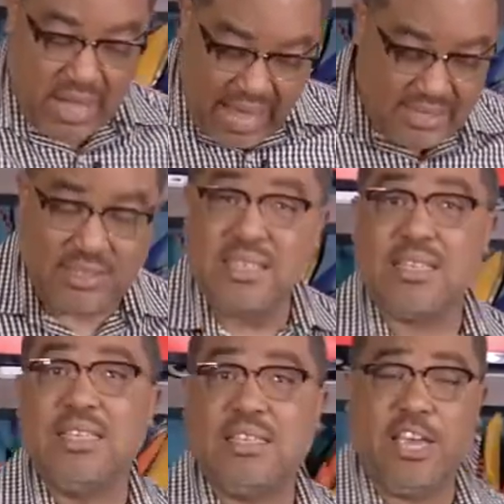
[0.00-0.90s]
As this
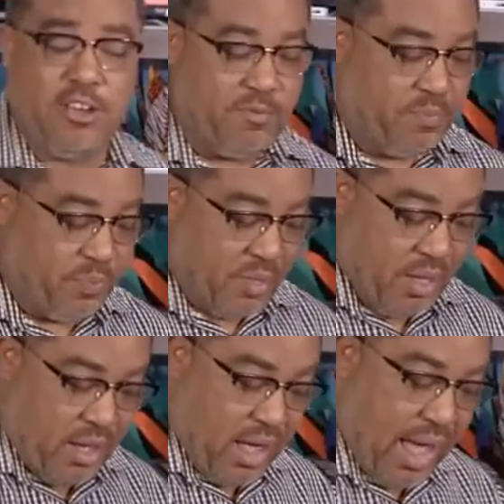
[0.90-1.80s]
is here,
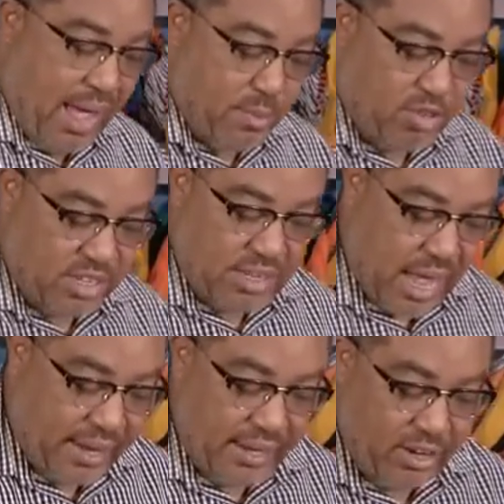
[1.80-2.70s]
I am just
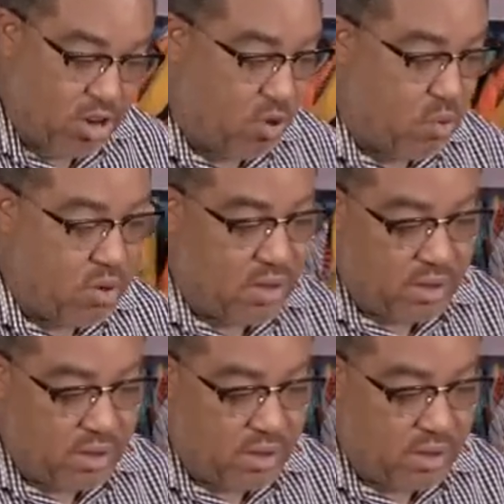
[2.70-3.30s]
adding now